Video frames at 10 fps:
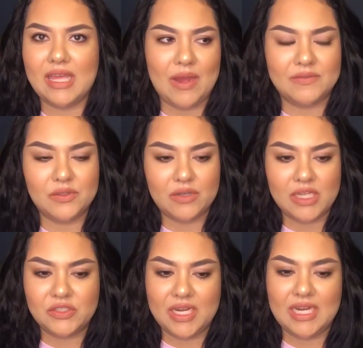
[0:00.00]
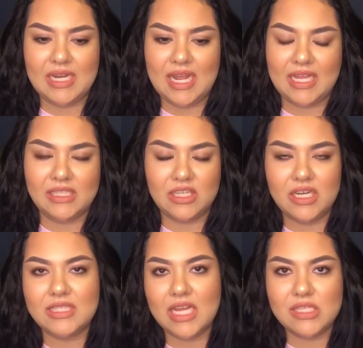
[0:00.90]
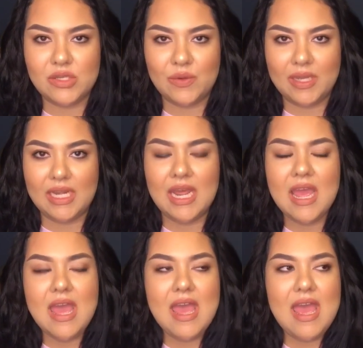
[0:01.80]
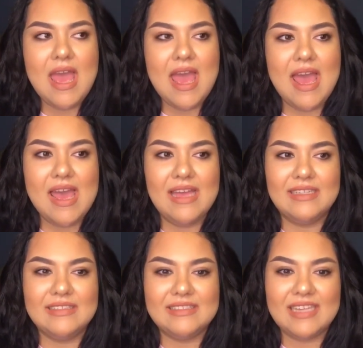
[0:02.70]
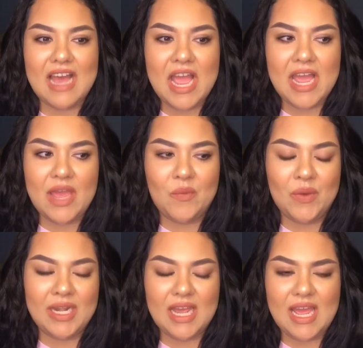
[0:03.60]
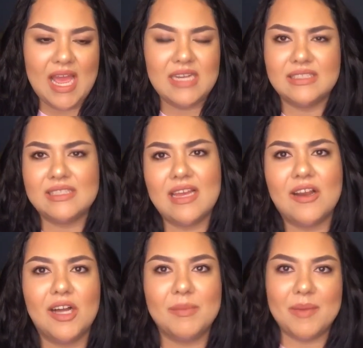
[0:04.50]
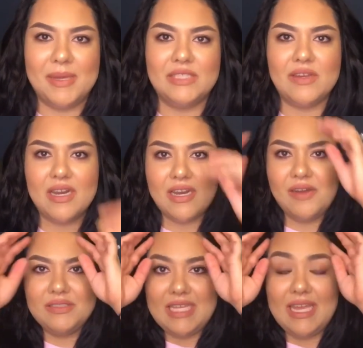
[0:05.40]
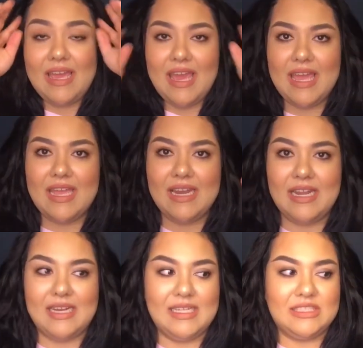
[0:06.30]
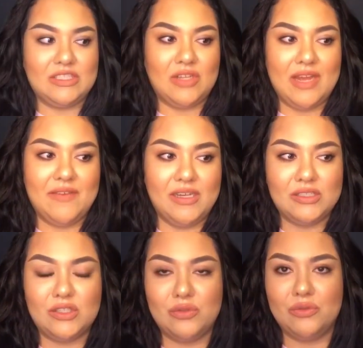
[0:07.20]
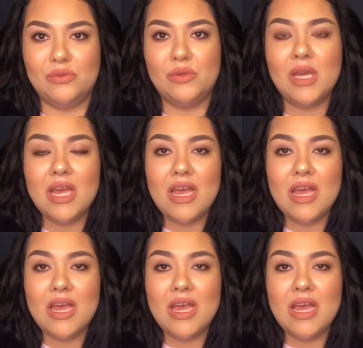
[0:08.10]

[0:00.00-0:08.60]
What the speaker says: After he graduated, like he started tattooing, and one day I just like called my best friend and I was like, hey, like let's drive out to